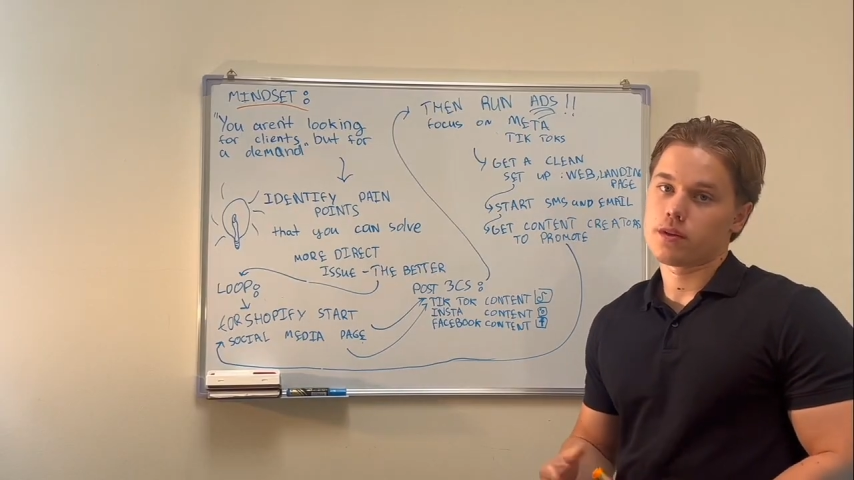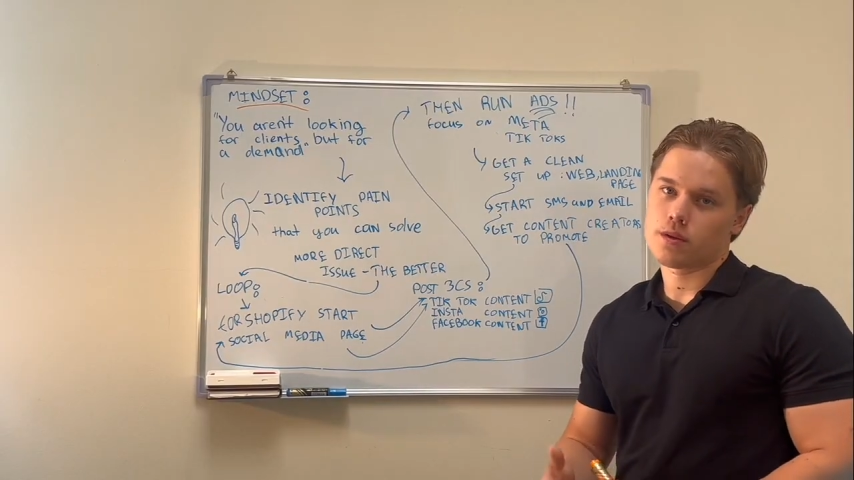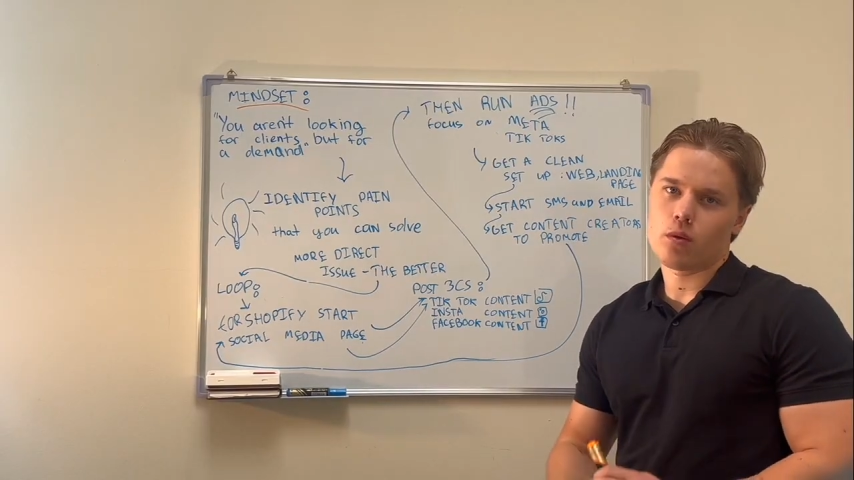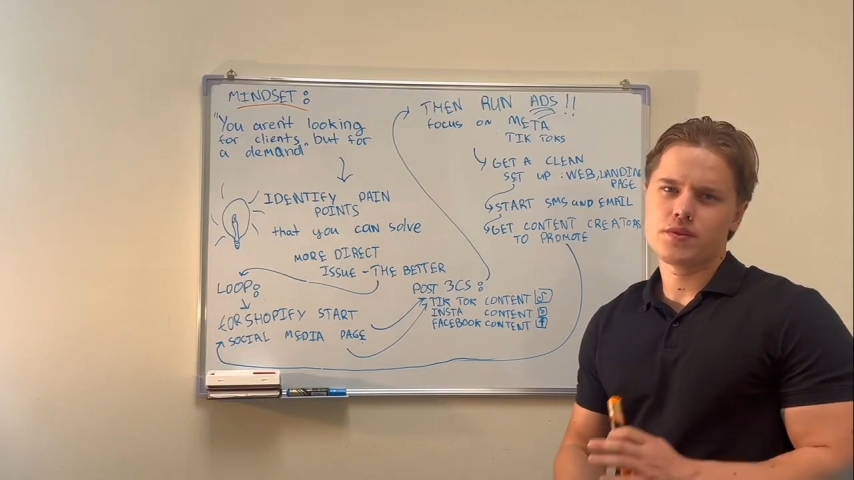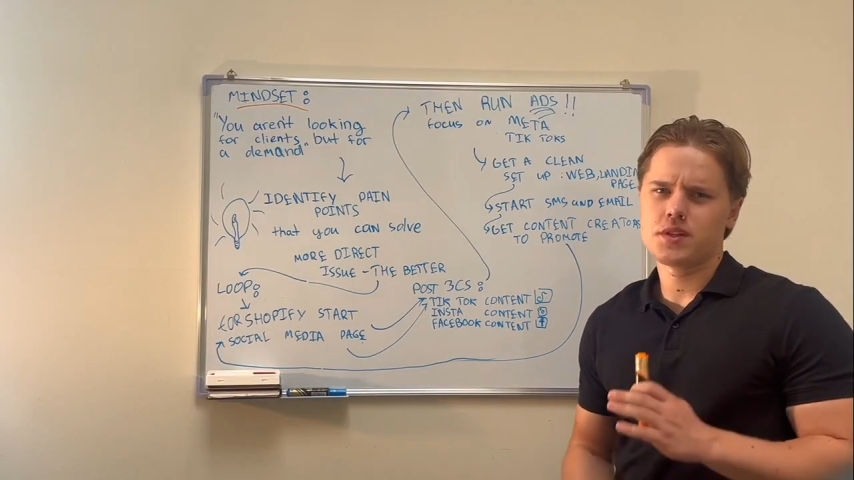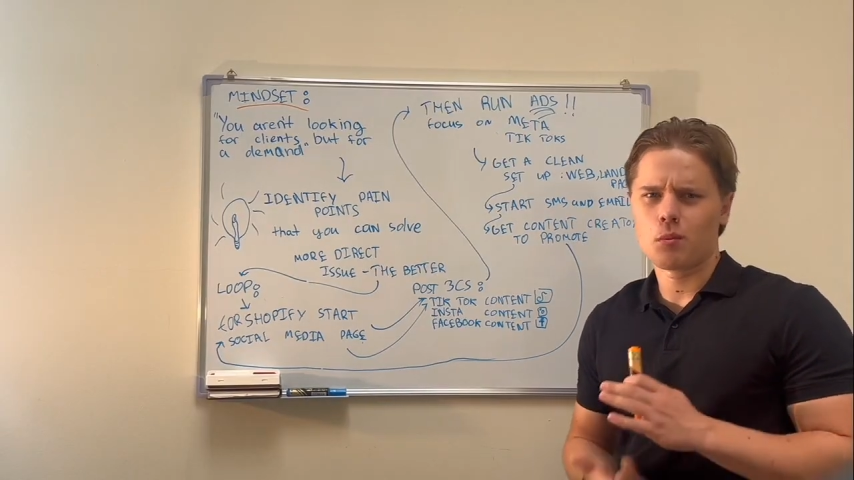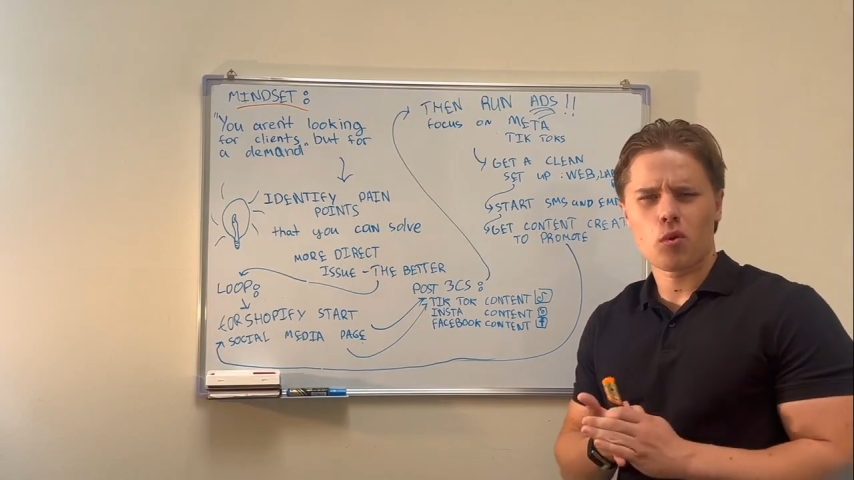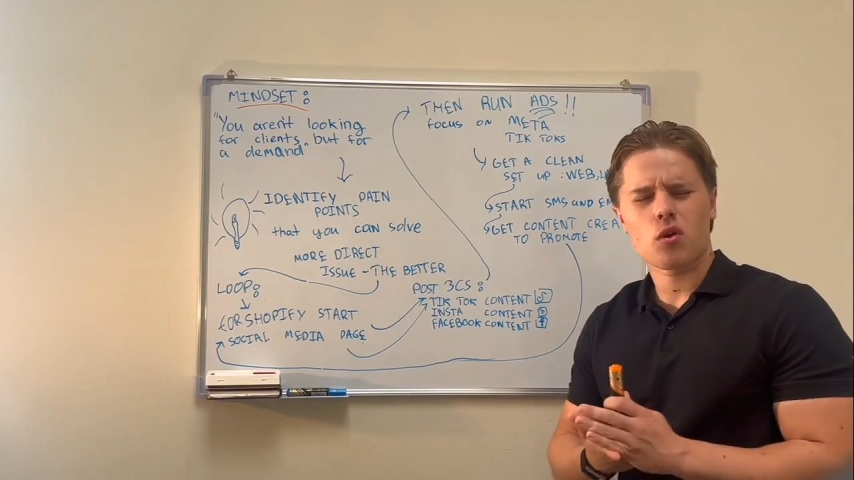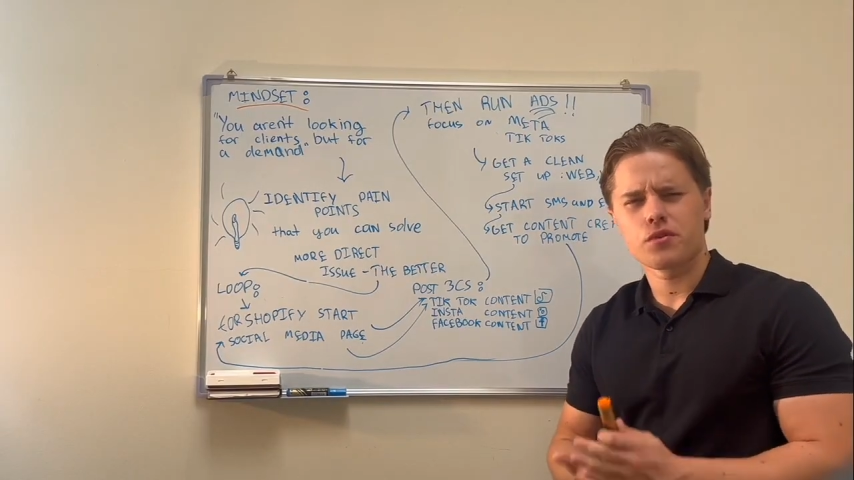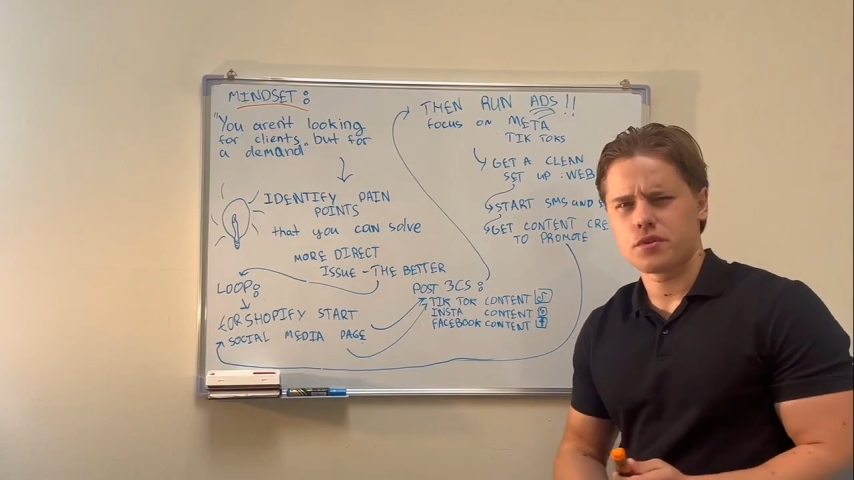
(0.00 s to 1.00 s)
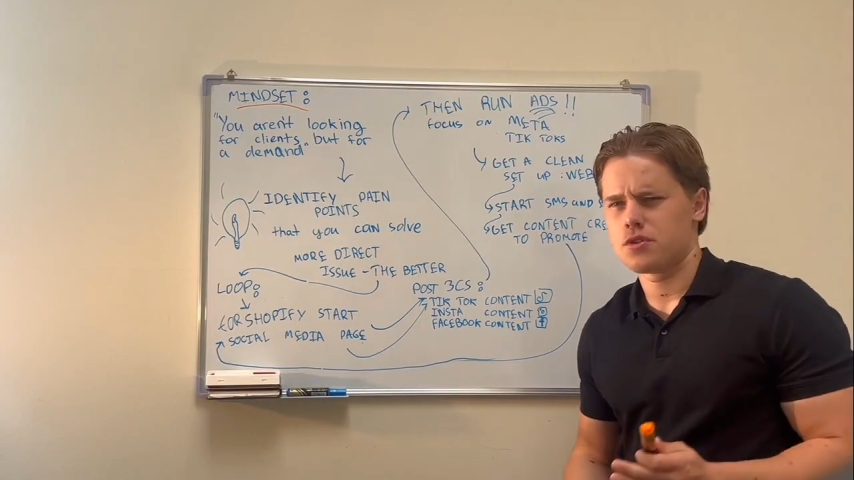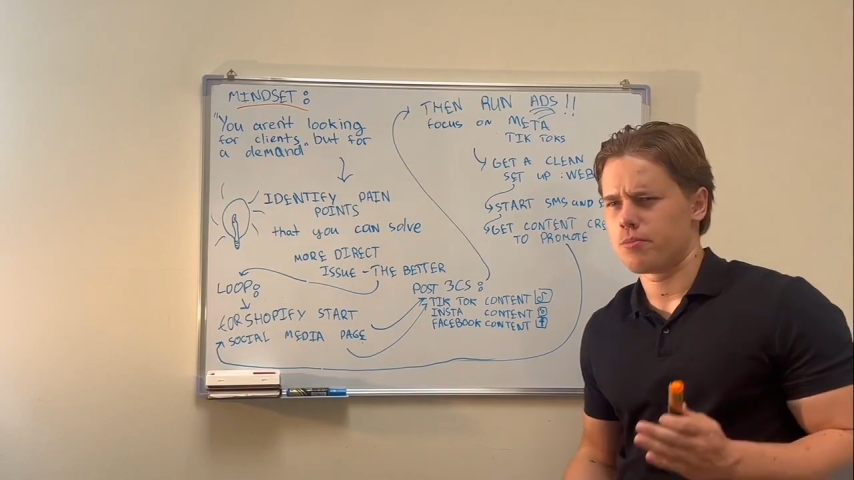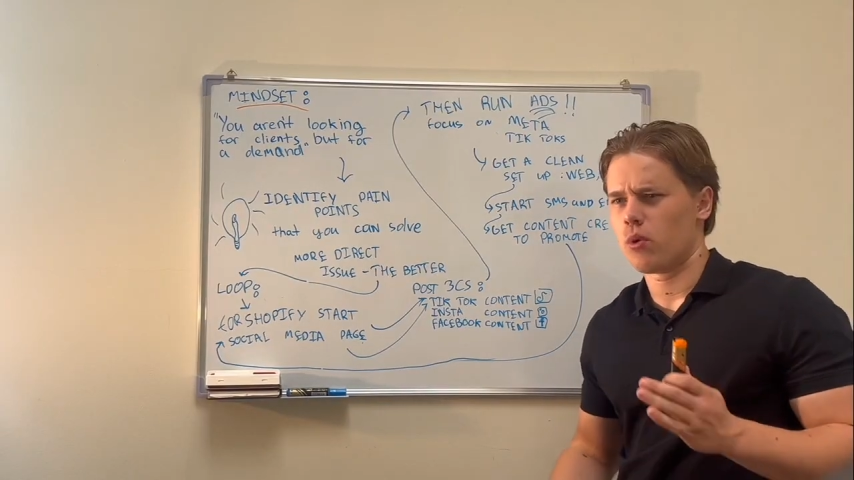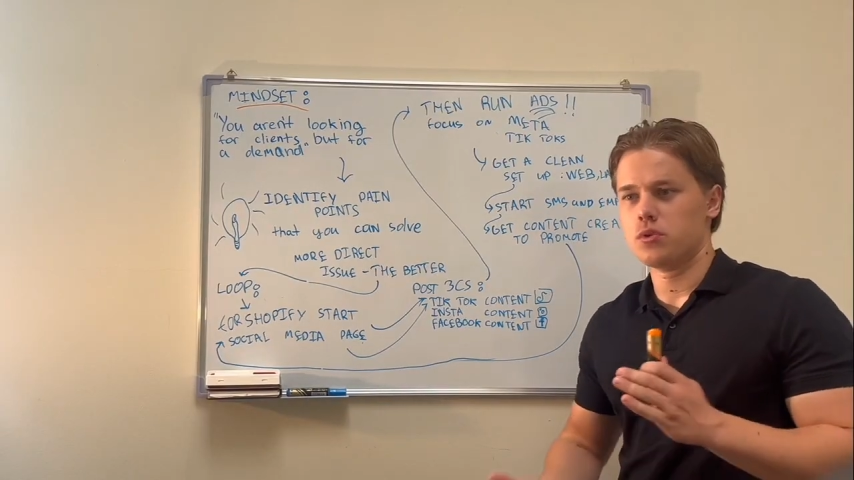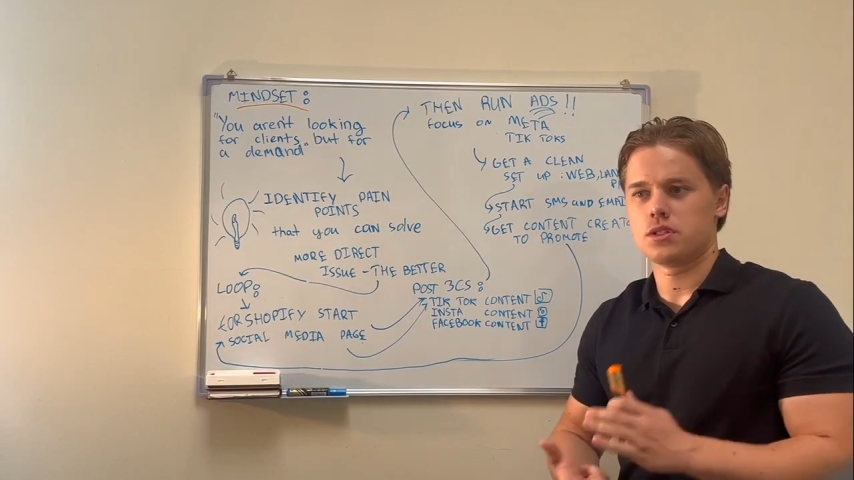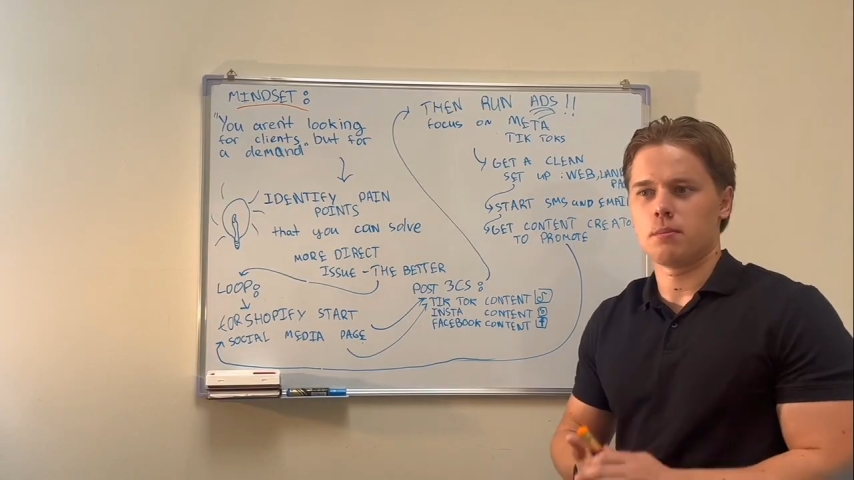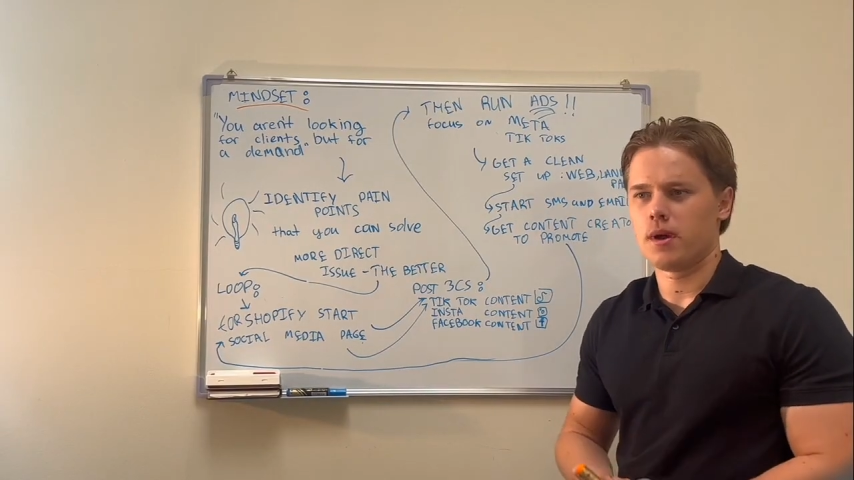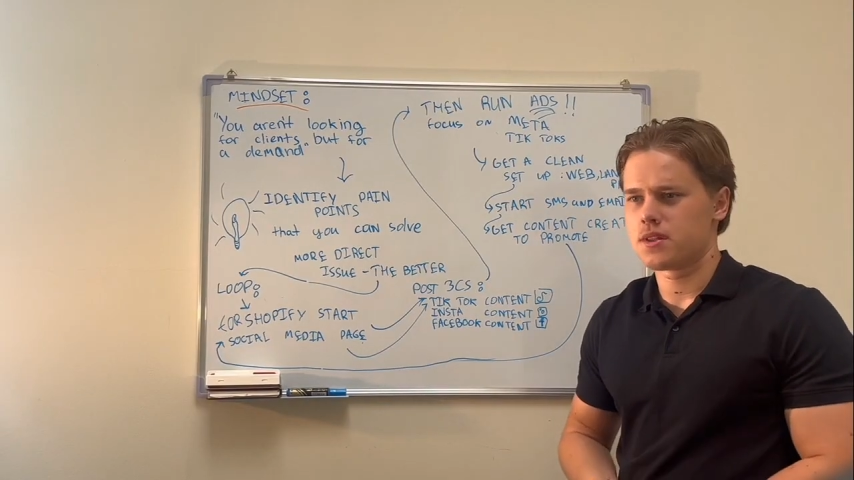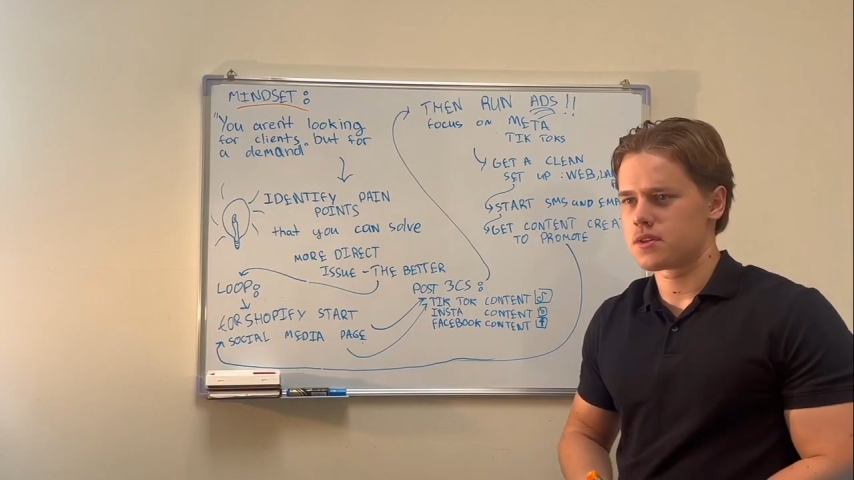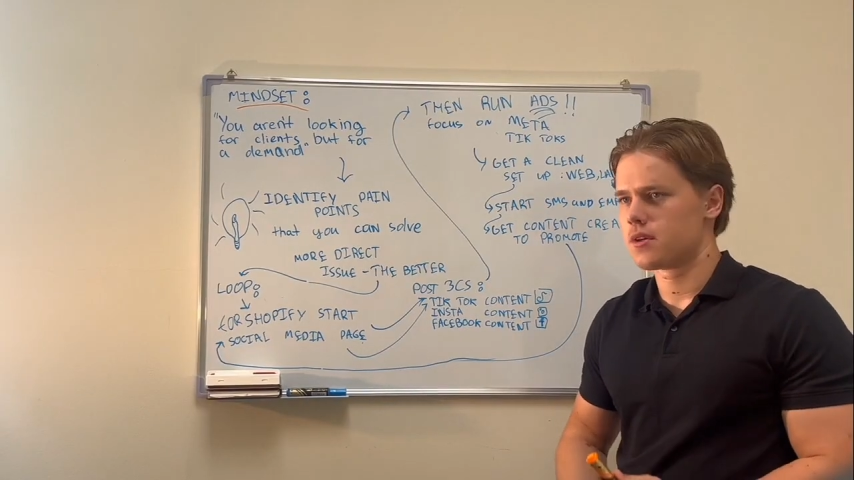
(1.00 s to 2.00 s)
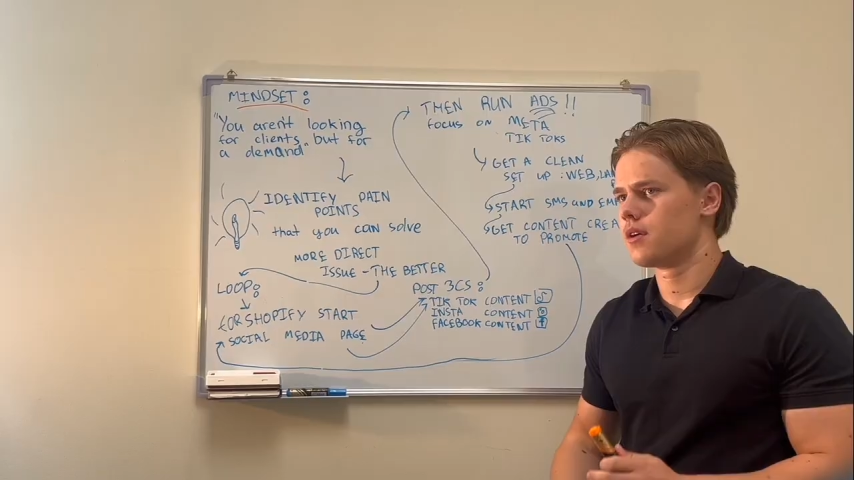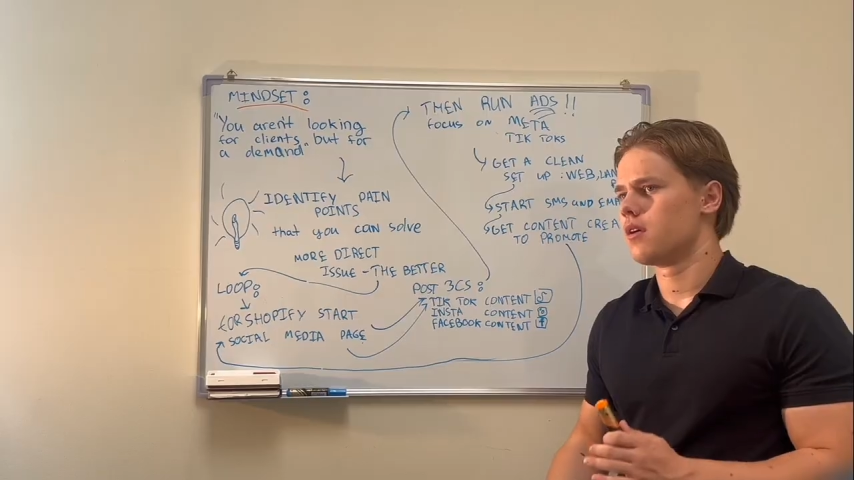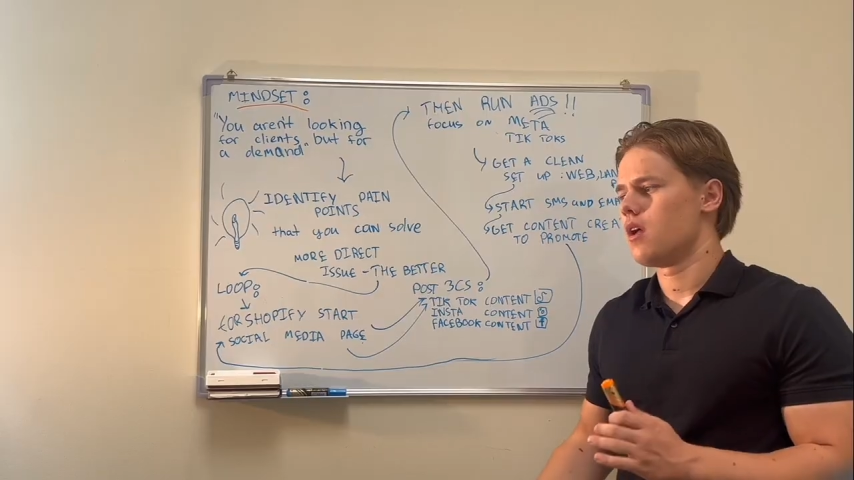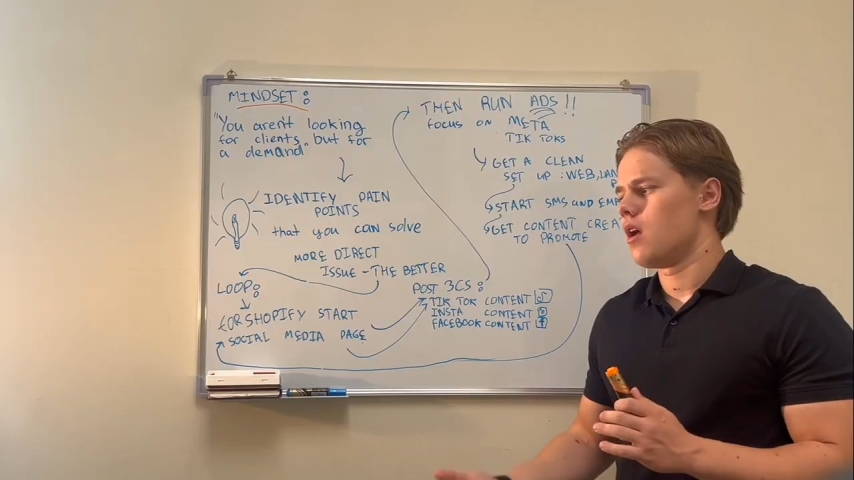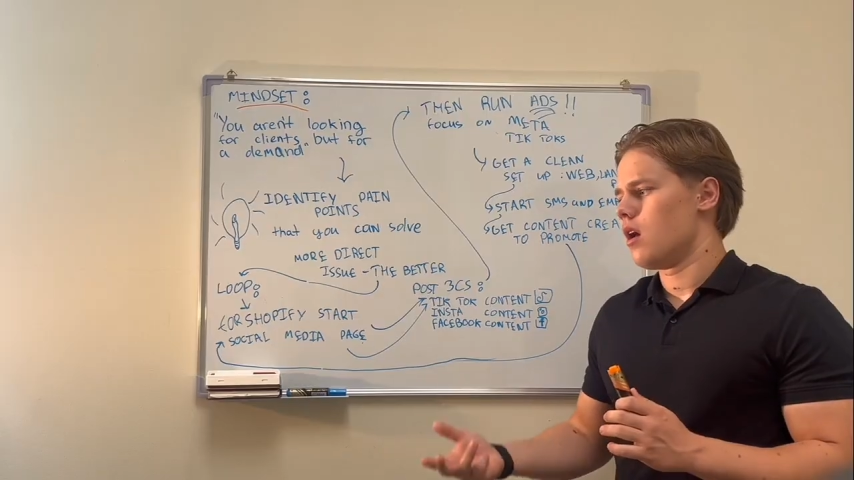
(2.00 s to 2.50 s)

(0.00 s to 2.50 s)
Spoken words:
And obviously the more content you post, the better.